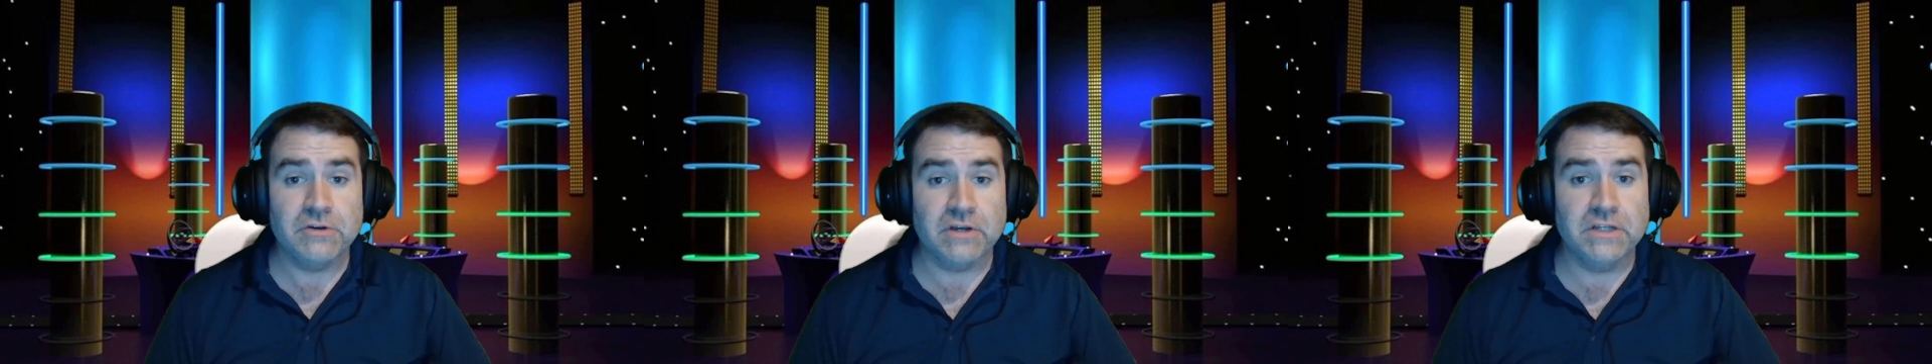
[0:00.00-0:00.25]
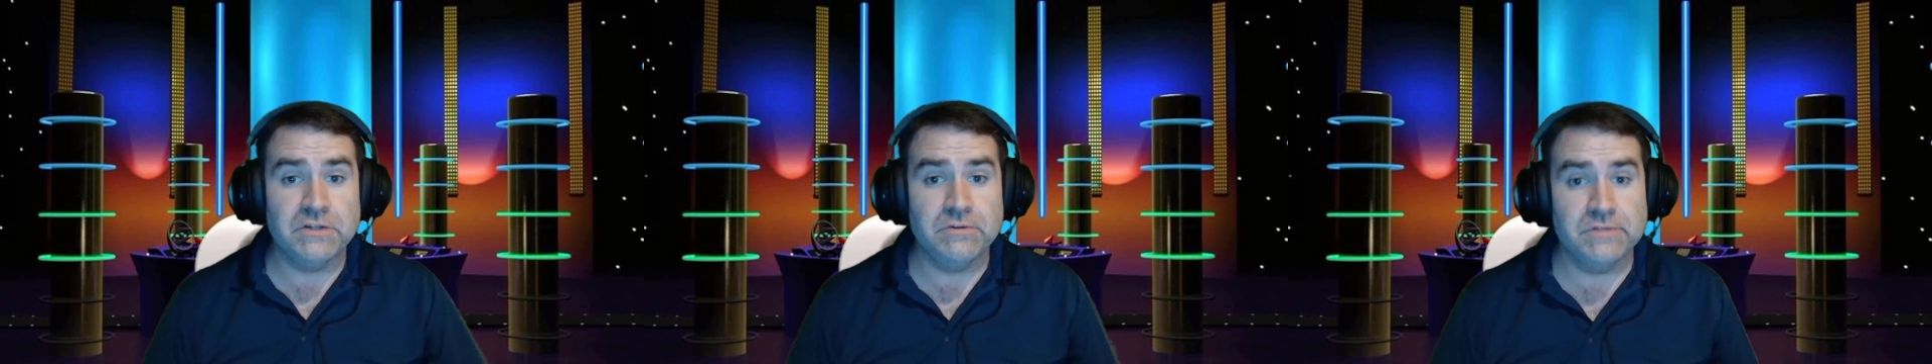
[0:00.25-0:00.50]
going
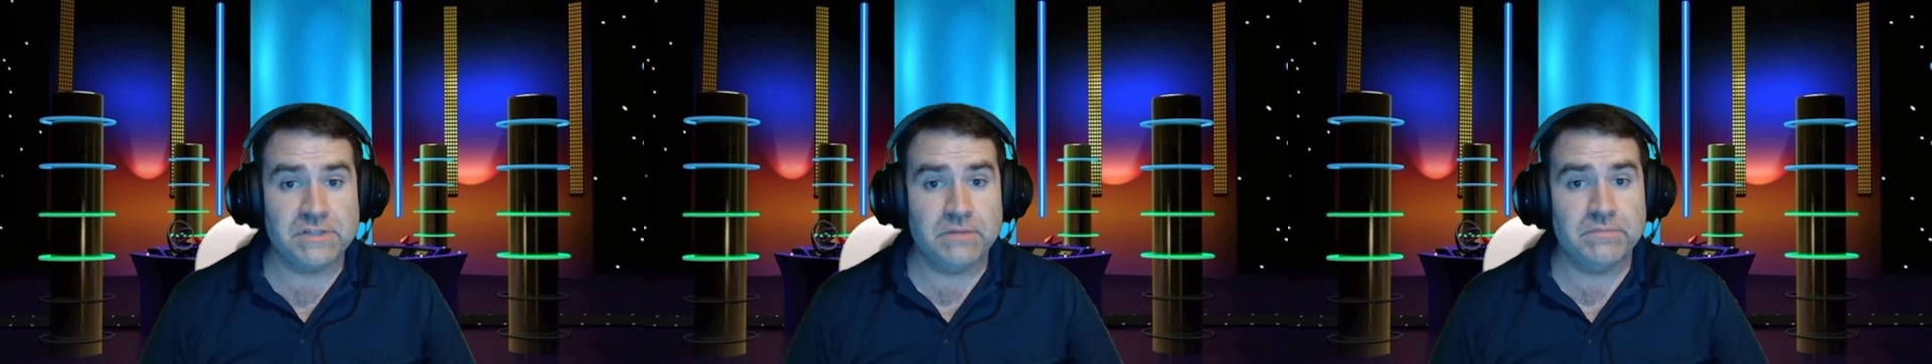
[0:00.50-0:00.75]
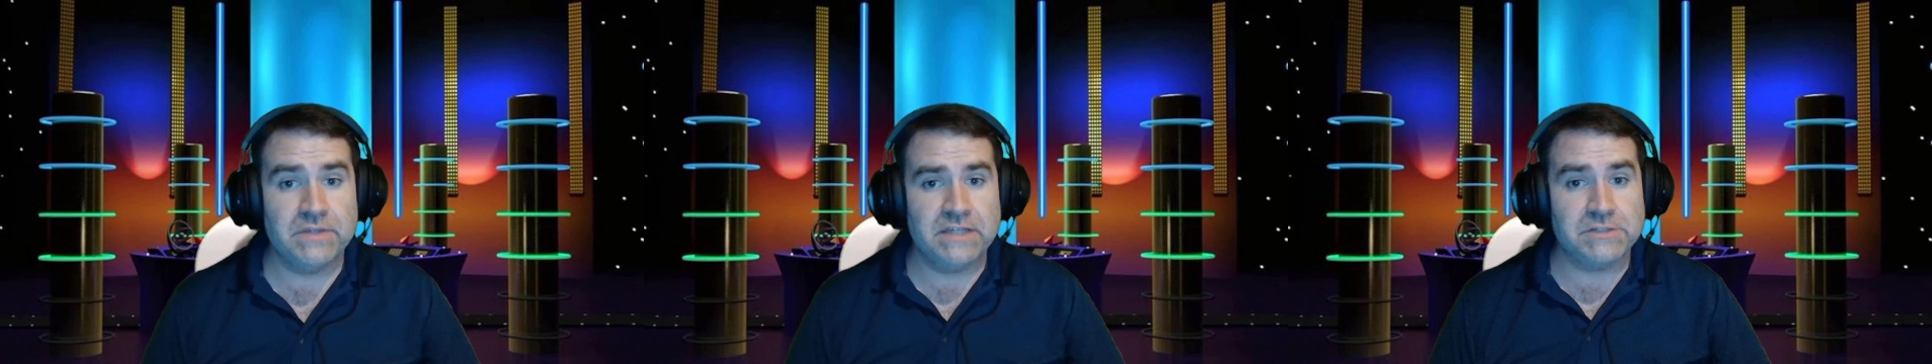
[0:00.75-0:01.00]
to do
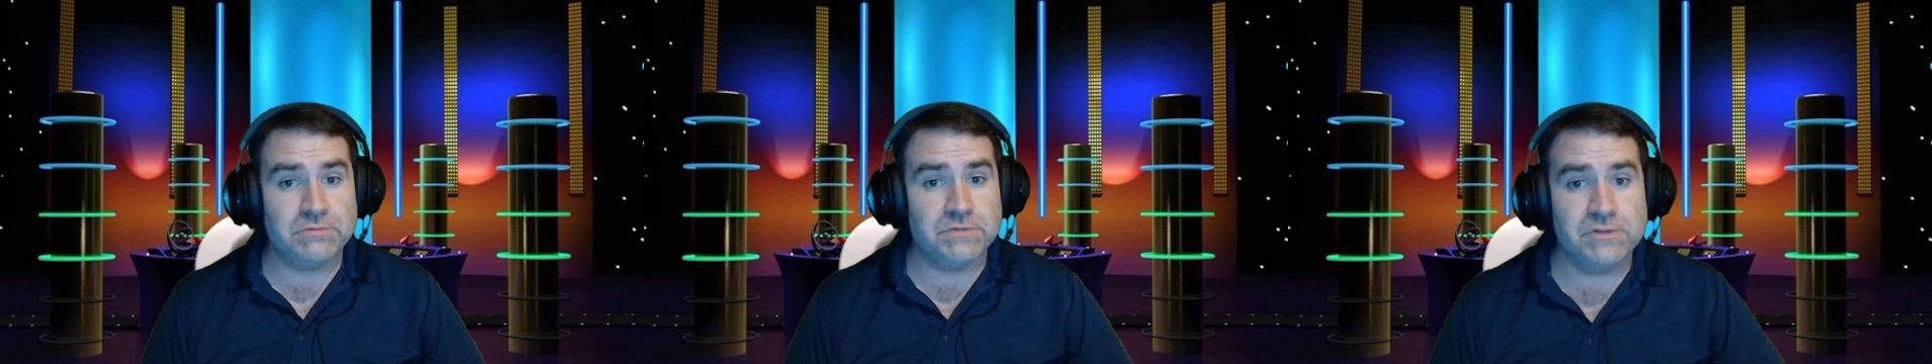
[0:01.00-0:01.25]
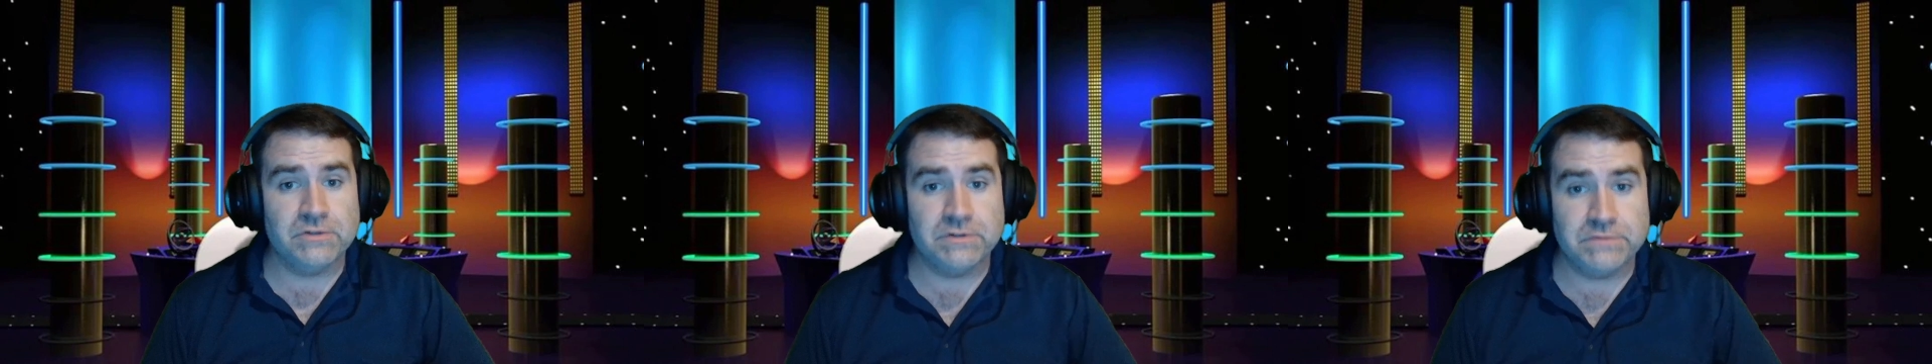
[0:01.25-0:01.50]
something as a
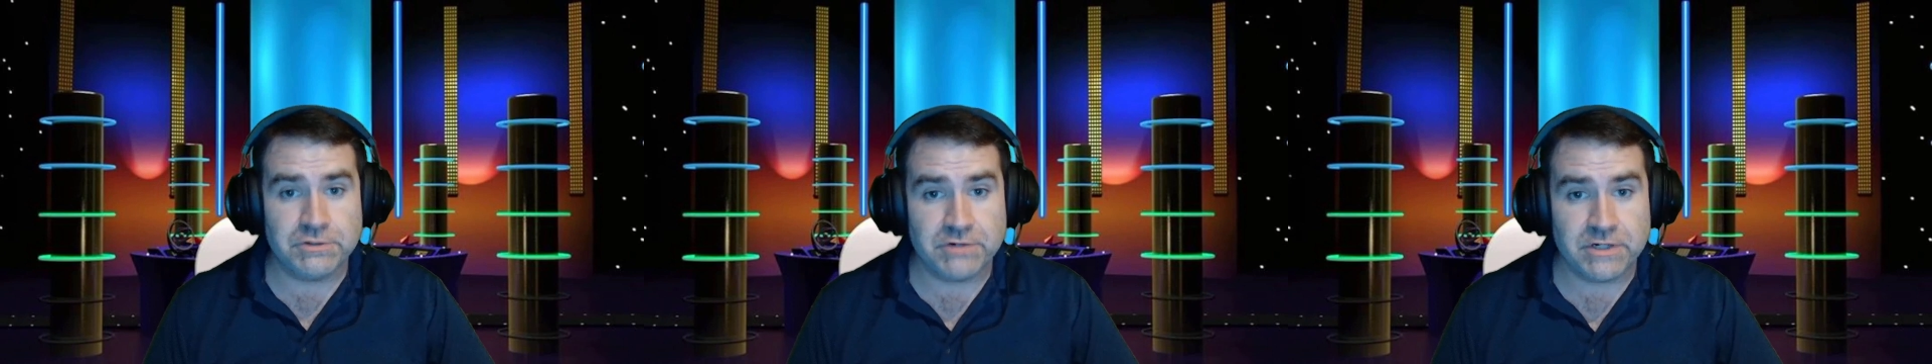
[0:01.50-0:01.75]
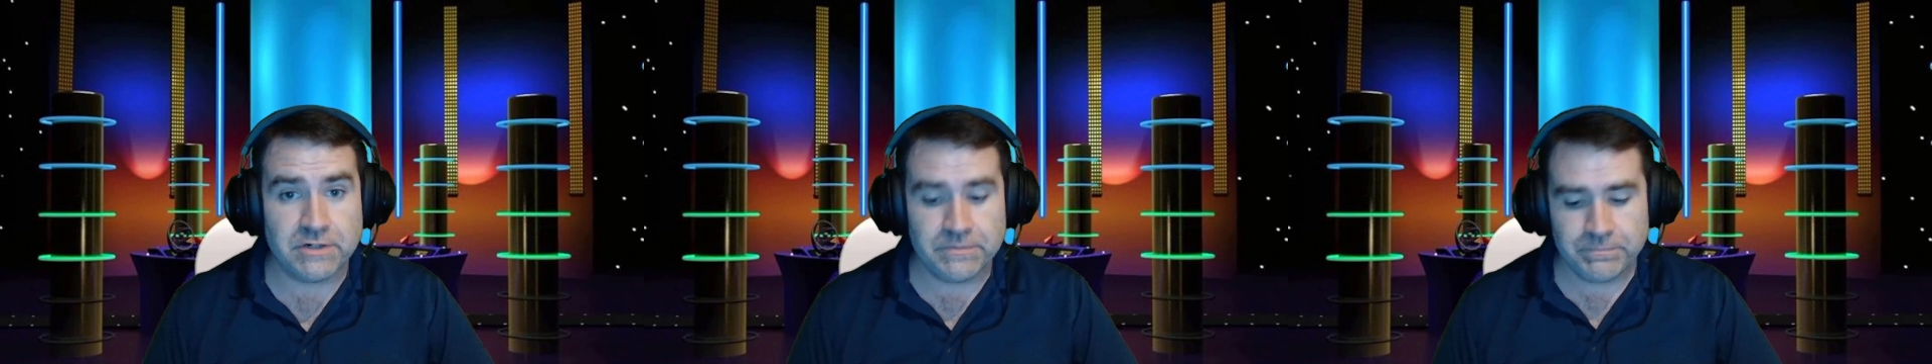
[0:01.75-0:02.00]
result of a trigger.